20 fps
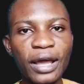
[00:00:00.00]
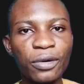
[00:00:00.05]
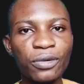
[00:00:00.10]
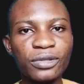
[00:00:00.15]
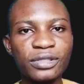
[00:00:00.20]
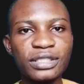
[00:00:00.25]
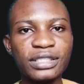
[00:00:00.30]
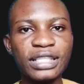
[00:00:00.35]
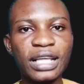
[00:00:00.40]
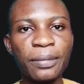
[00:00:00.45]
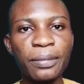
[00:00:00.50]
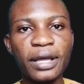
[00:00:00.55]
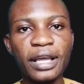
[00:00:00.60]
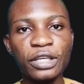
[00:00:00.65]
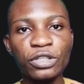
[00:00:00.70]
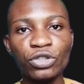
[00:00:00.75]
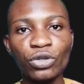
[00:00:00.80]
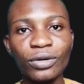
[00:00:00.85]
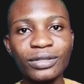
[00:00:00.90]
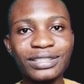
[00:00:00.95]
ecosystem
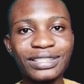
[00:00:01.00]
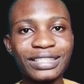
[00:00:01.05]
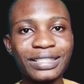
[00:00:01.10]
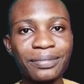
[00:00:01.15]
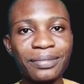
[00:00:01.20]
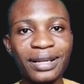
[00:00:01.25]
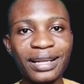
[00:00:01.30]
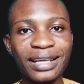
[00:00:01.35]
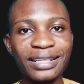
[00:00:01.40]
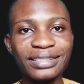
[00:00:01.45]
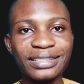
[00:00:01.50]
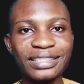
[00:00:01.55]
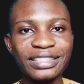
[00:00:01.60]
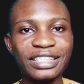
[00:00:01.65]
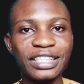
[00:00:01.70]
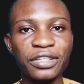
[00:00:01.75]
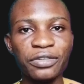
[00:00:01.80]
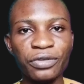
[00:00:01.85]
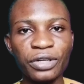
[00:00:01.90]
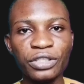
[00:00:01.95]
ensures seamless
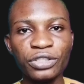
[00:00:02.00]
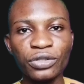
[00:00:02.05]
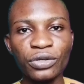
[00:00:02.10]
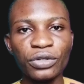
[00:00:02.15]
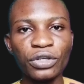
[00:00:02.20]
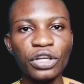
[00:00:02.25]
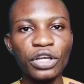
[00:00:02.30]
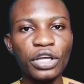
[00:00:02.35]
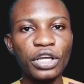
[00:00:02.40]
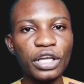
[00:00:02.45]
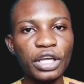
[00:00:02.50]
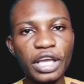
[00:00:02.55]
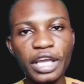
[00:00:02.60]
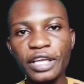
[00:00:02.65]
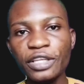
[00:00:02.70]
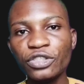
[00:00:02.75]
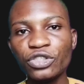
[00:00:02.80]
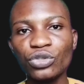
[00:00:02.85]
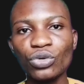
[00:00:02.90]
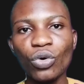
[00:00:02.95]
integration
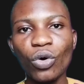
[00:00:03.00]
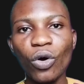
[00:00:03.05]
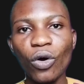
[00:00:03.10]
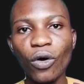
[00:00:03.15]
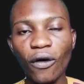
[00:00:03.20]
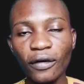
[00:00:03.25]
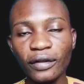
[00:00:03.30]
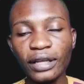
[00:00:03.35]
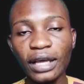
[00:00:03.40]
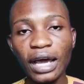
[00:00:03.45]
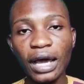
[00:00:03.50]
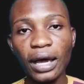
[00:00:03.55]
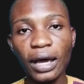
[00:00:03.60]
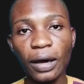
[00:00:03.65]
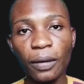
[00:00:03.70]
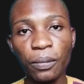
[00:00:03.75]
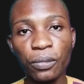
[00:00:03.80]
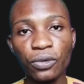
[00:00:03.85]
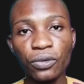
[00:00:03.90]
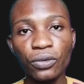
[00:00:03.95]
into other
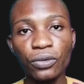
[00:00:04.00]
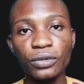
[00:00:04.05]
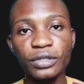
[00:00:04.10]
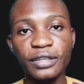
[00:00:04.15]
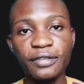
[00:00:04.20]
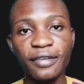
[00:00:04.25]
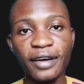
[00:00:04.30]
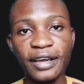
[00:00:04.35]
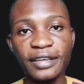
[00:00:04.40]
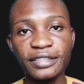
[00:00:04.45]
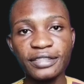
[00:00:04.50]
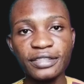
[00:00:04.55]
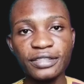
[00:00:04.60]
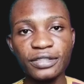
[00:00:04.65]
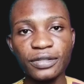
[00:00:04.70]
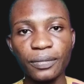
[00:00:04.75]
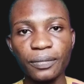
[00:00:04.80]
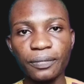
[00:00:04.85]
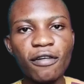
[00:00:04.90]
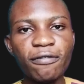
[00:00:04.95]
Apple
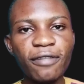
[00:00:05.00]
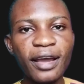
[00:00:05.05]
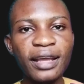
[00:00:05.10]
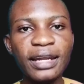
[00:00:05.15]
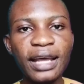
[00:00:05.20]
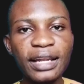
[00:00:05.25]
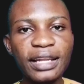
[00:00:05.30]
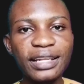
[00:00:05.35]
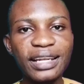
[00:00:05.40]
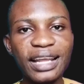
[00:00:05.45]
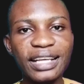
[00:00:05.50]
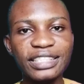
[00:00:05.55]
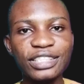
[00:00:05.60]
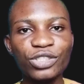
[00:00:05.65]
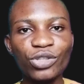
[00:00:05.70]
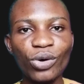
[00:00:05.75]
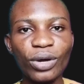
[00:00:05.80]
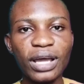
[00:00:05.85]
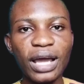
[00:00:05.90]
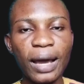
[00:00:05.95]
devices. Finally, let's
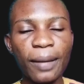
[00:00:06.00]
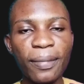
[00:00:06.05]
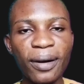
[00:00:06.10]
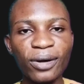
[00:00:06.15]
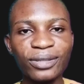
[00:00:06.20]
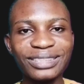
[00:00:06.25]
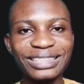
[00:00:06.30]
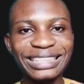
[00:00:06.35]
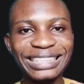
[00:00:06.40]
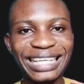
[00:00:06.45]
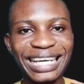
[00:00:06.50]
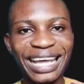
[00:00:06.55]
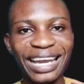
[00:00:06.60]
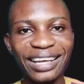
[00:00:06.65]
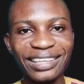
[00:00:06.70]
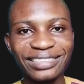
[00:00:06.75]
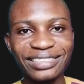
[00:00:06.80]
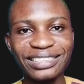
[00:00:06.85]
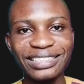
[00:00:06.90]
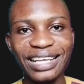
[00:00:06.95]
talk about the
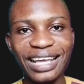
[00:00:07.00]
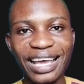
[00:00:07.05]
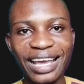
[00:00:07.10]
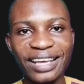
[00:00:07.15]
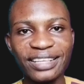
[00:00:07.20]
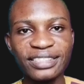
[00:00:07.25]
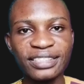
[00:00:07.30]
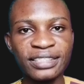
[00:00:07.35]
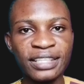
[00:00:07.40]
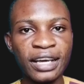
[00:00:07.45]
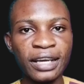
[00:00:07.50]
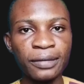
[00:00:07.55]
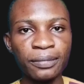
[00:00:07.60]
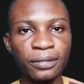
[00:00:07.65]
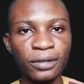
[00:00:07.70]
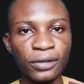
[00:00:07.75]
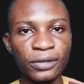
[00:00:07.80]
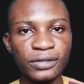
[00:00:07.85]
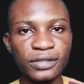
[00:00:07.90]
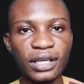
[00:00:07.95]
Galaxy S9
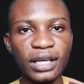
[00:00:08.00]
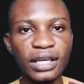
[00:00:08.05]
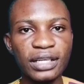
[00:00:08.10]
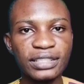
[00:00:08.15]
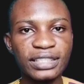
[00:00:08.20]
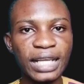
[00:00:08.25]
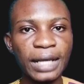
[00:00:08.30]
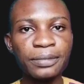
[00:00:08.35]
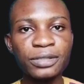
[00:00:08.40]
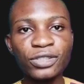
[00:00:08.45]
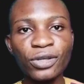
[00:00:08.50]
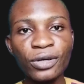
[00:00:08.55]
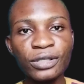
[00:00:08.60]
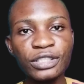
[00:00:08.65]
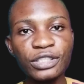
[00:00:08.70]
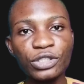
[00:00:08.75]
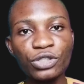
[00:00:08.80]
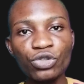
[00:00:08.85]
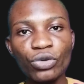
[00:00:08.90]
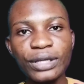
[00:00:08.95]
Plus,
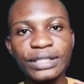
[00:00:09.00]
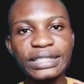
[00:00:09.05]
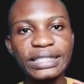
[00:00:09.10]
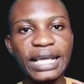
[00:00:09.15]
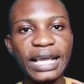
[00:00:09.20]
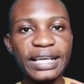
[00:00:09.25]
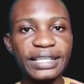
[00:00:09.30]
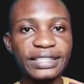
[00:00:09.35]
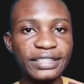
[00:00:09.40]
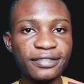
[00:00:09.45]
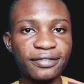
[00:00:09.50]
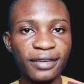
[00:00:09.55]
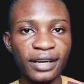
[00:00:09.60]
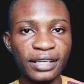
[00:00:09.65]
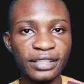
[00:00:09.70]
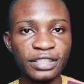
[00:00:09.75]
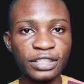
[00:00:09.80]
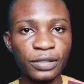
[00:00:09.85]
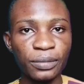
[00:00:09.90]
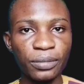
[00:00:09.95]
Samsung's 2018
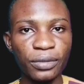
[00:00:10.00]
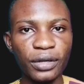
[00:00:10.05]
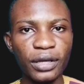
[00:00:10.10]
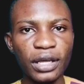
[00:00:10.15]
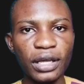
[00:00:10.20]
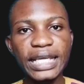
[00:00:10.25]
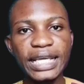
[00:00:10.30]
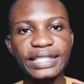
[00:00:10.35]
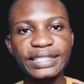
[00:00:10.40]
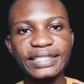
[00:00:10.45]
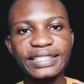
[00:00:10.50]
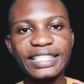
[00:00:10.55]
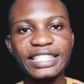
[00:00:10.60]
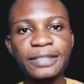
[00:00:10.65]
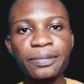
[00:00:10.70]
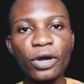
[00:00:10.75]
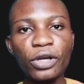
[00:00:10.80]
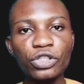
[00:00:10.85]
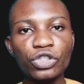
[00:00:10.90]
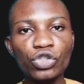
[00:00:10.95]
flagship. Its
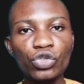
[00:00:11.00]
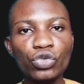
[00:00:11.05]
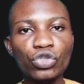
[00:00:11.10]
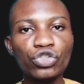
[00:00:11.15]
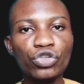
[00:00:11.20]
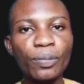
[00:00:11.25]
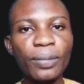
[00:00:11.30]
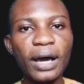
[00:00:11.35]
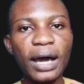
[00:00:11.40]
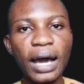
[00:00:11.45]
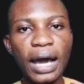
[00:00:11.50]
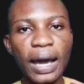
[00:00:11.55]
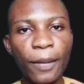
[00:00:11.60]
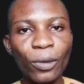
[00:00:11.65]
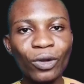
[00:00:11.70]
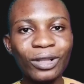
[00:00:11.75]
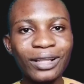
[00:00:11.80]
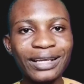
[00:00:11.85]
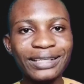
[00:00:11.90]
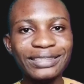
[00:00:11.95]
6.2 Super
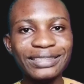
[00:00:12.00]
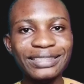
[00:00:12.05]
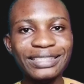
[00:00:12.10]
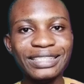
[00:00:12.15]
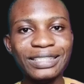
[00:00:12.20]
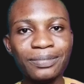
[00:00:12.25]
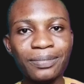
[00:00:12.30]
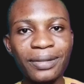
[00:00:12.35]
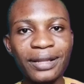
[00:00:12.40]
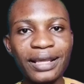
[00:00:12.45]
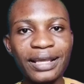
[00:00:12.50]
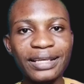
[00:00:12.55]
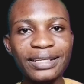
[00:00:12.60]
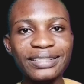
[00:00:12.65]
AMOLED display